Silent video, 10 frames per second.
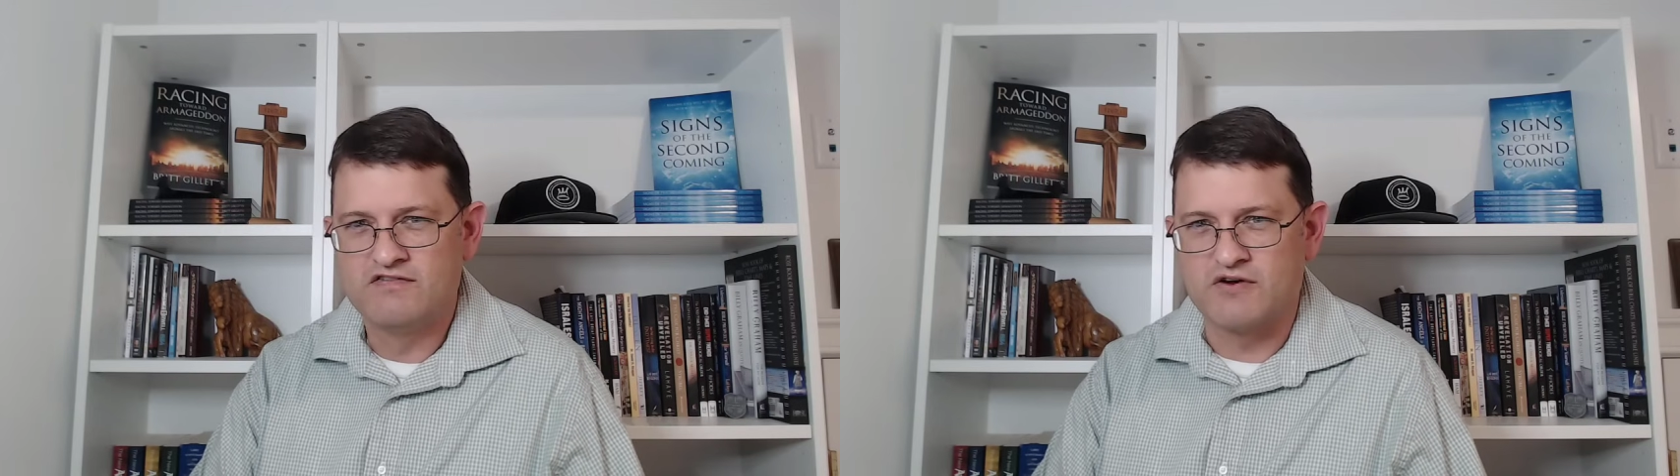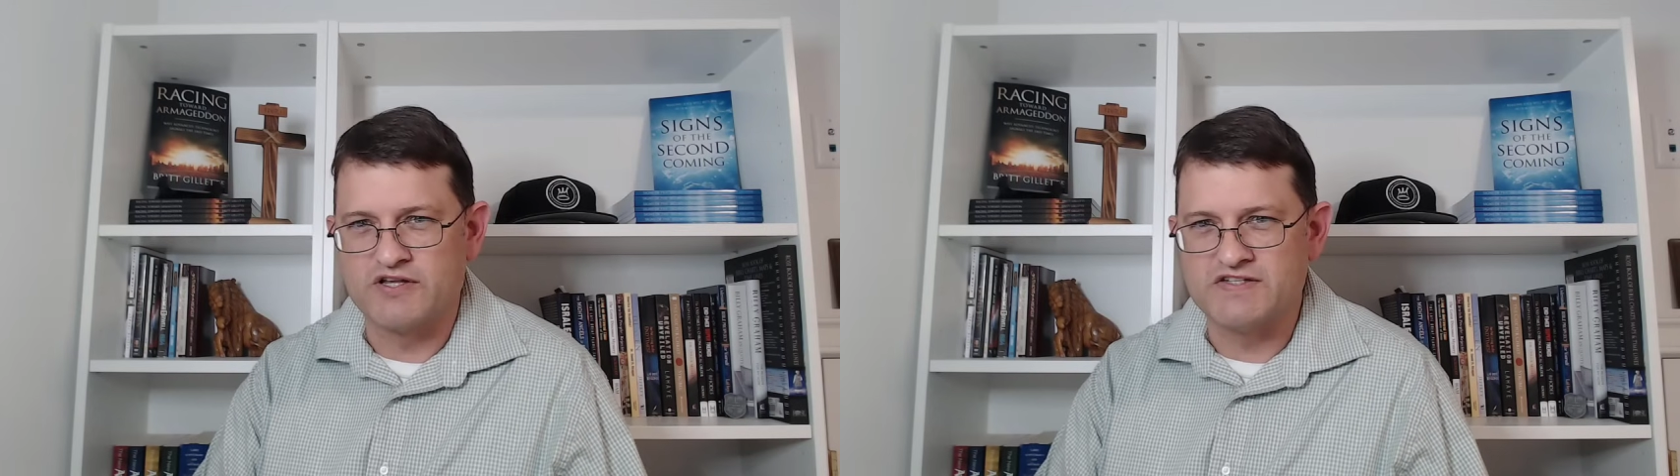
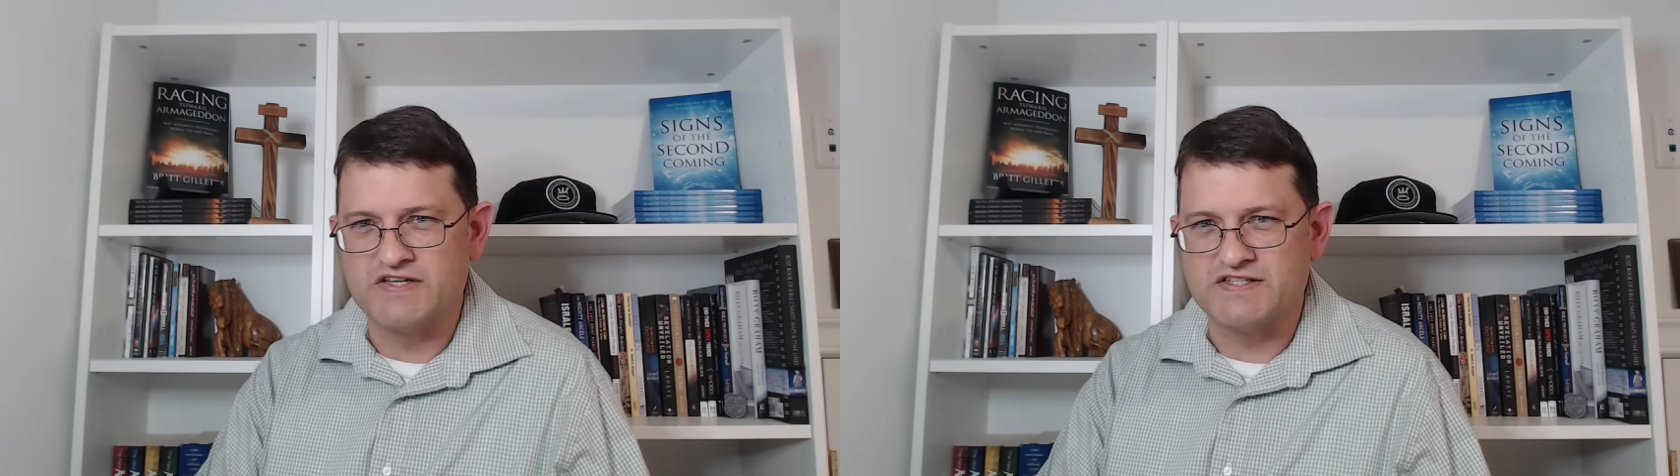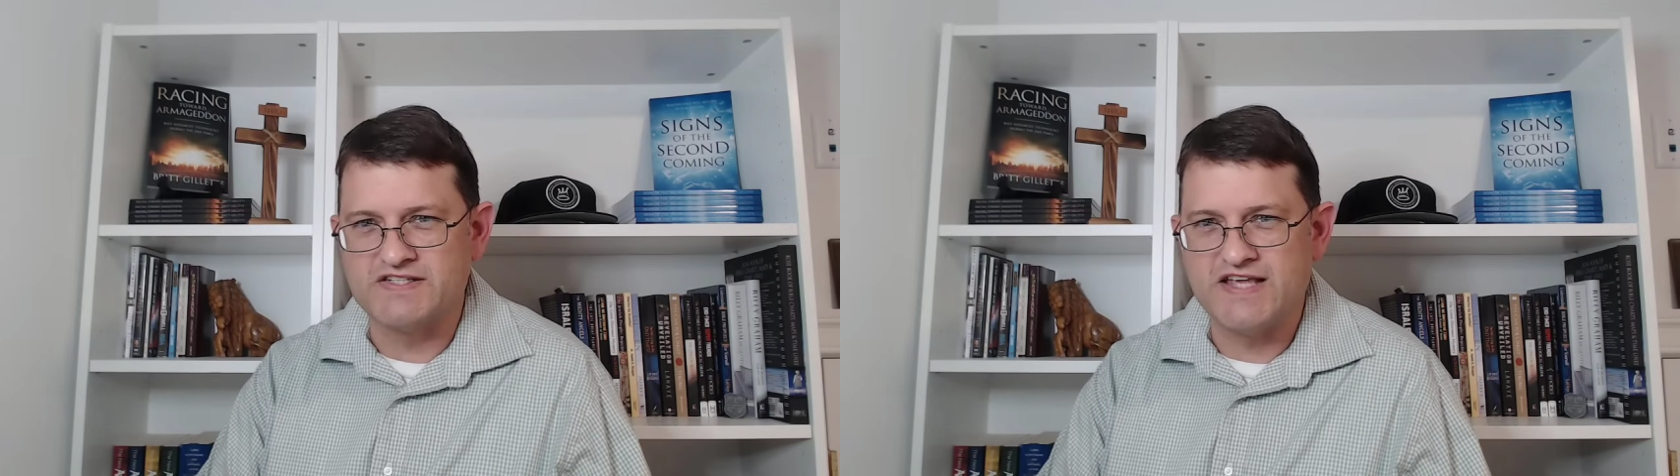For
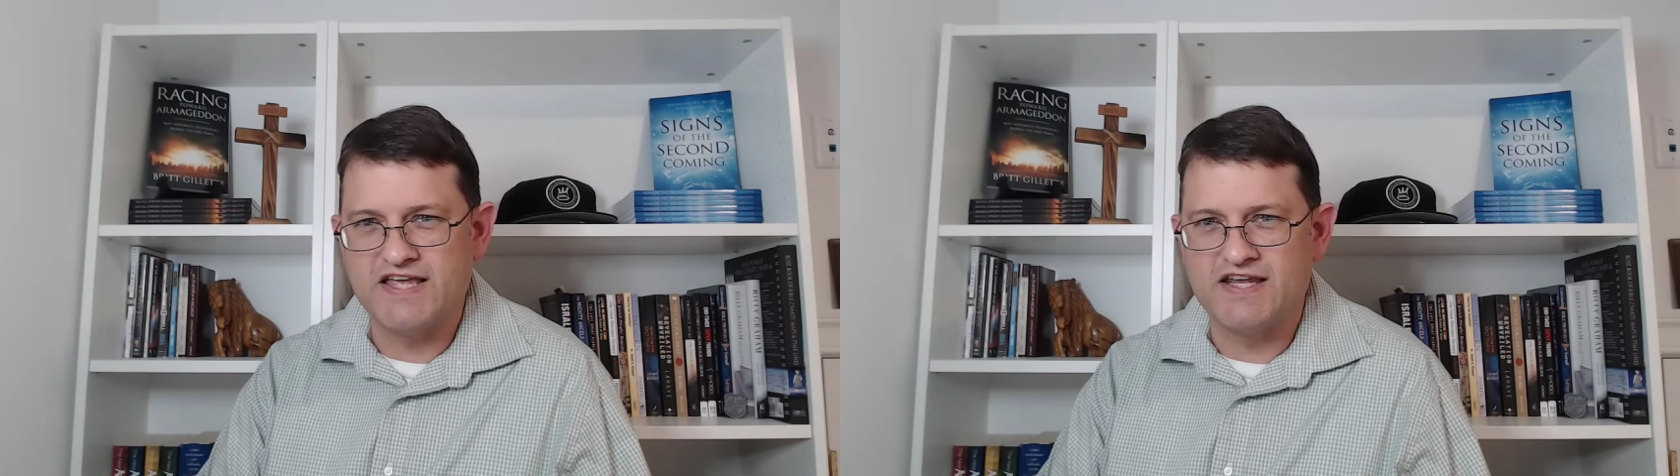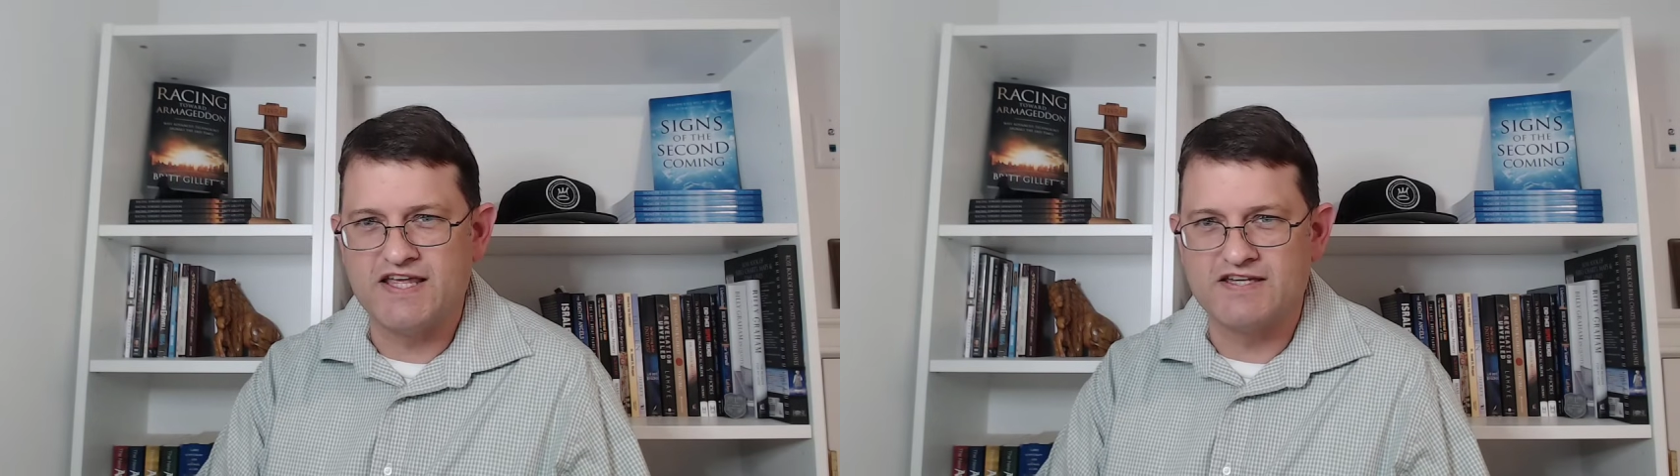instance,
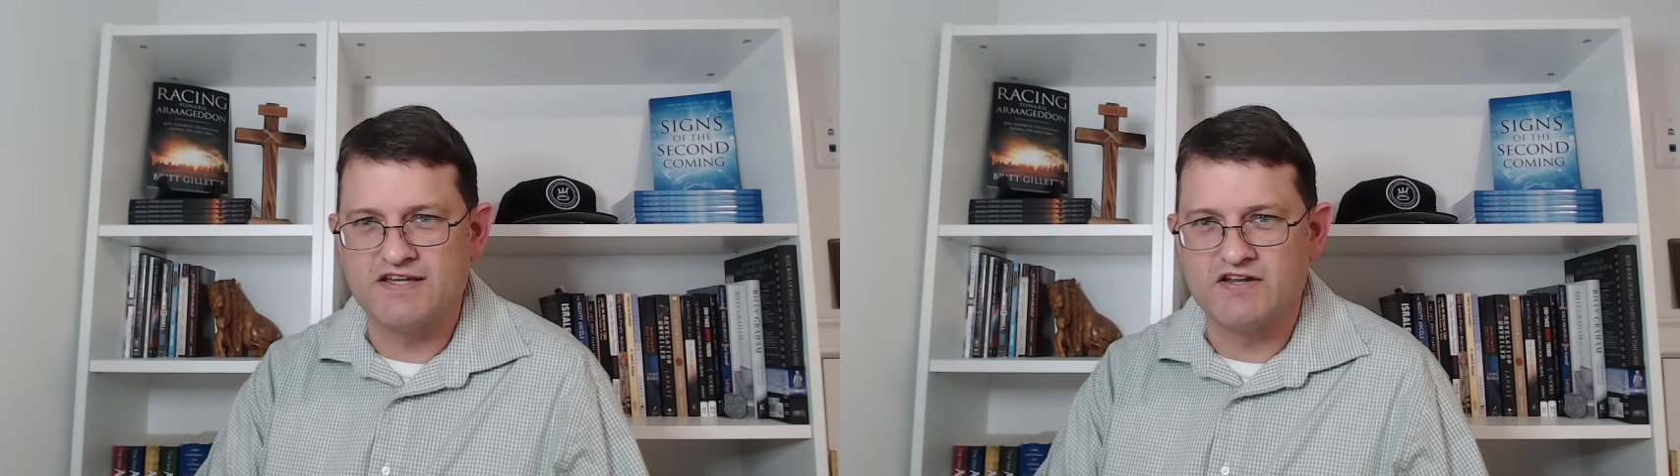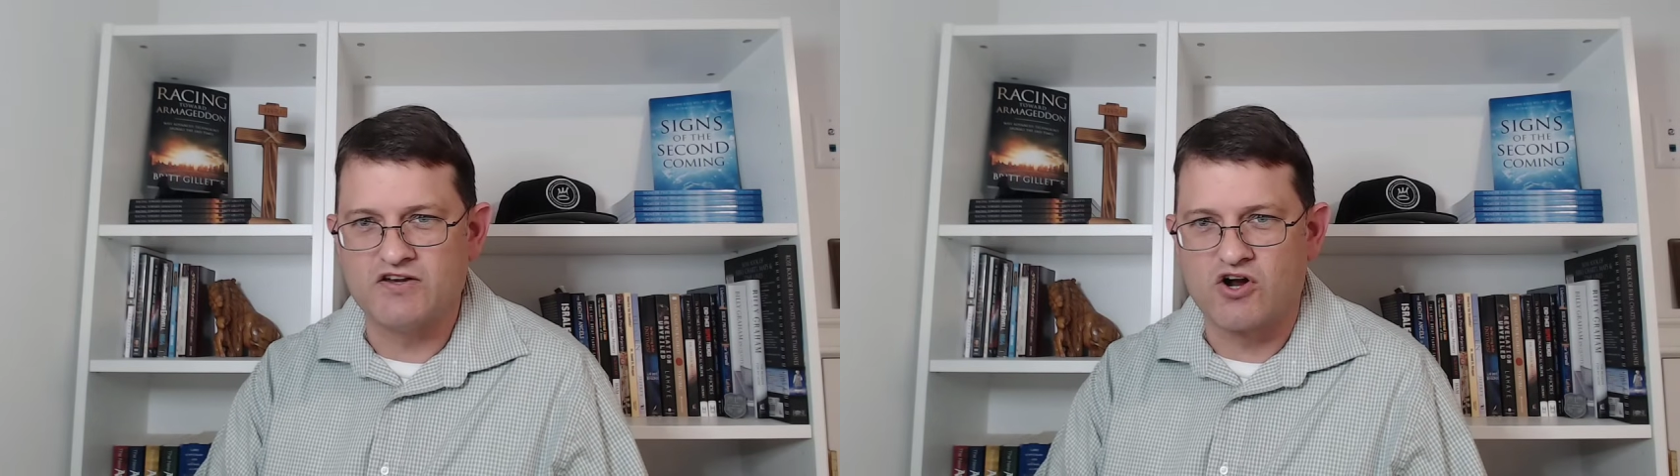CNN
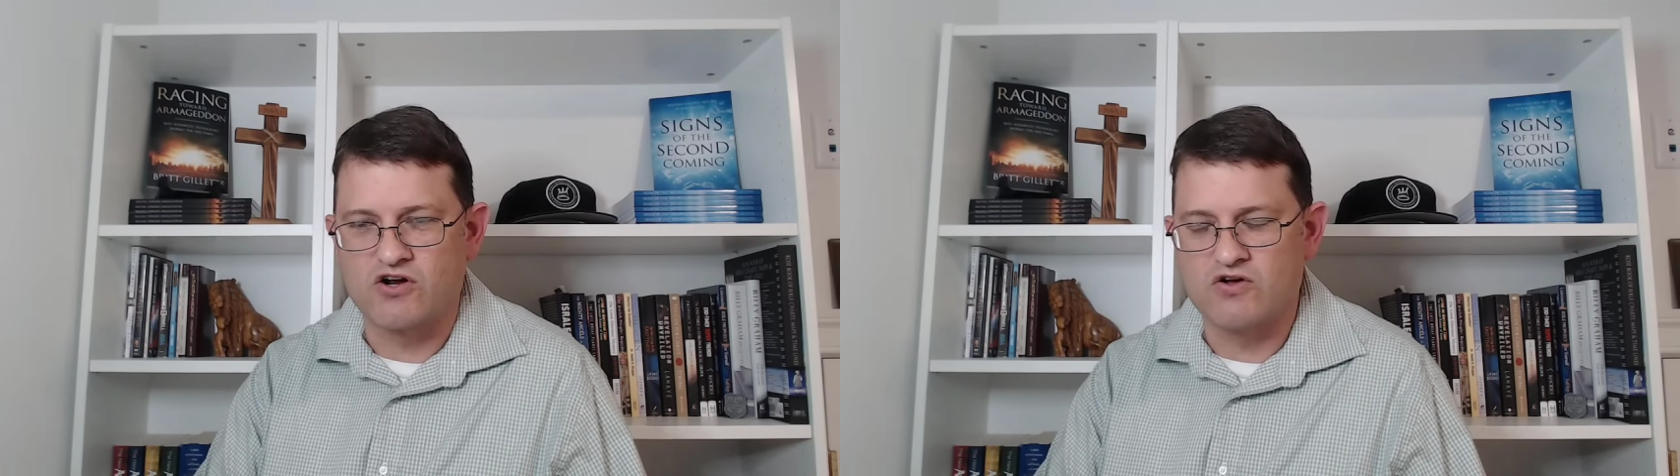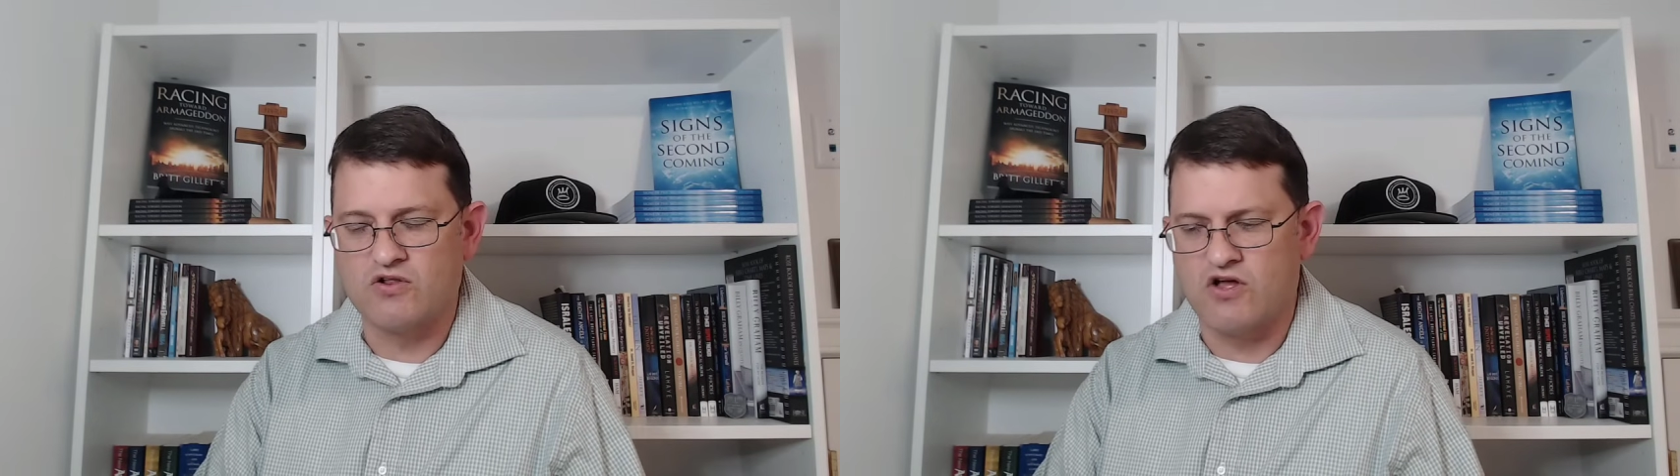did an
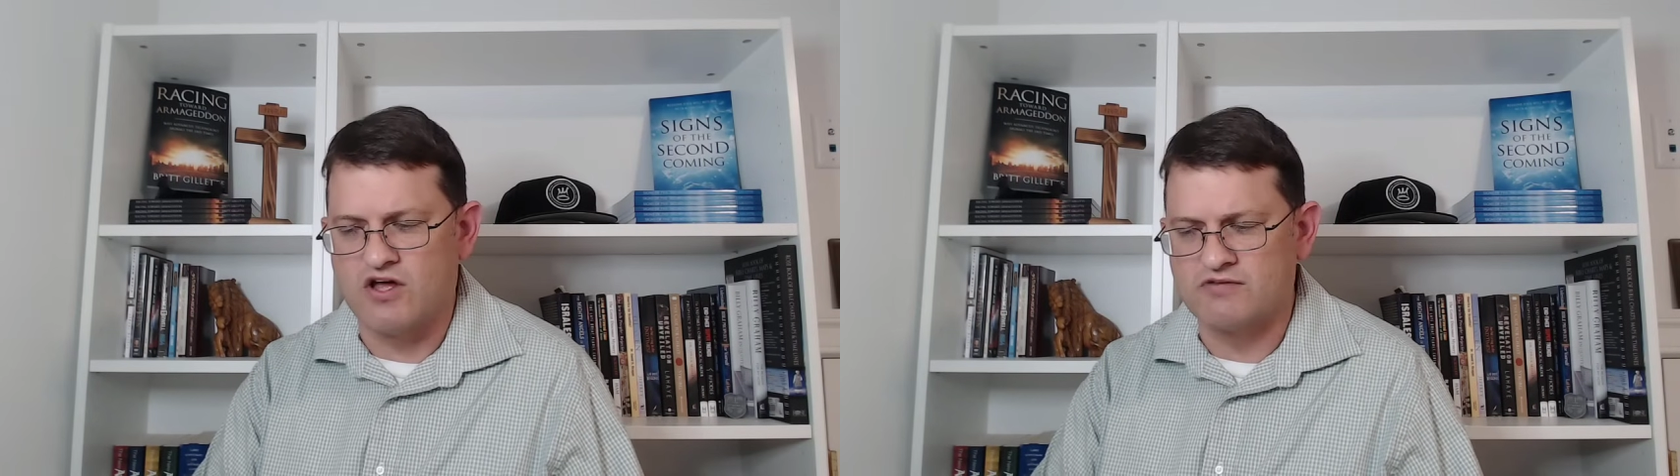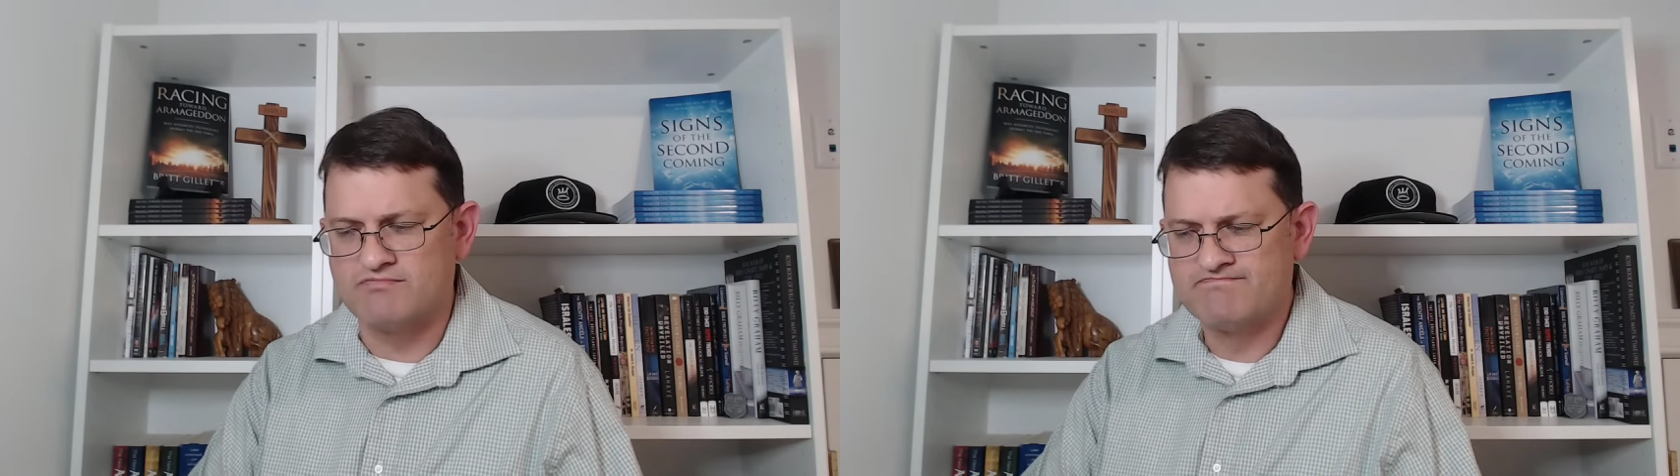article
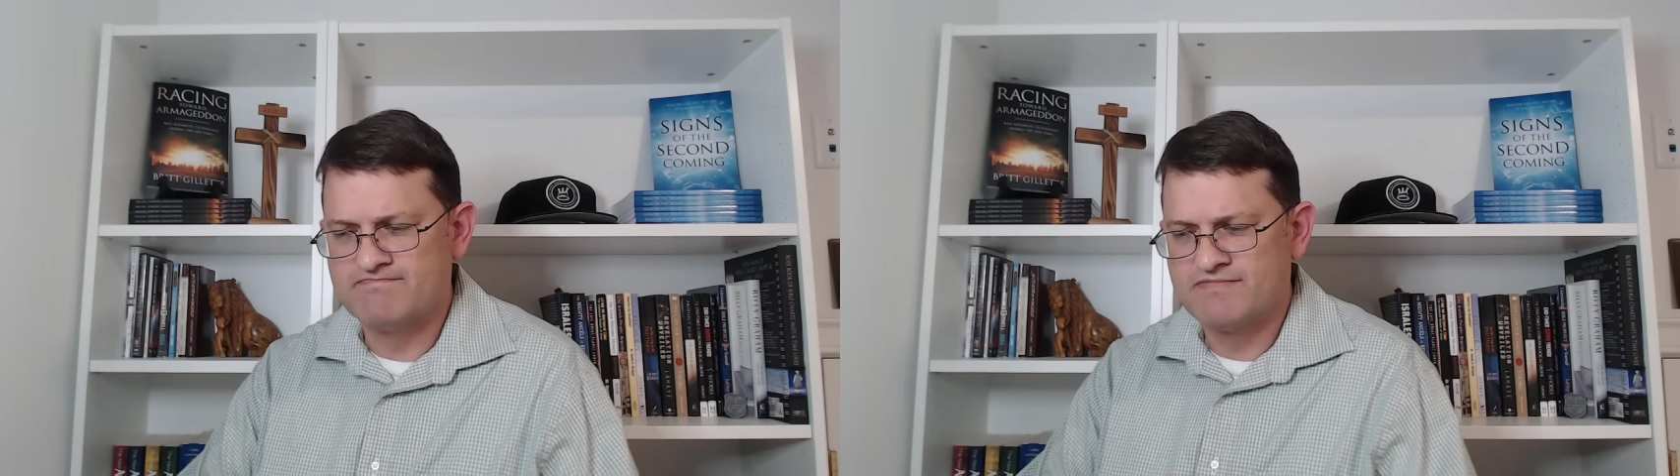on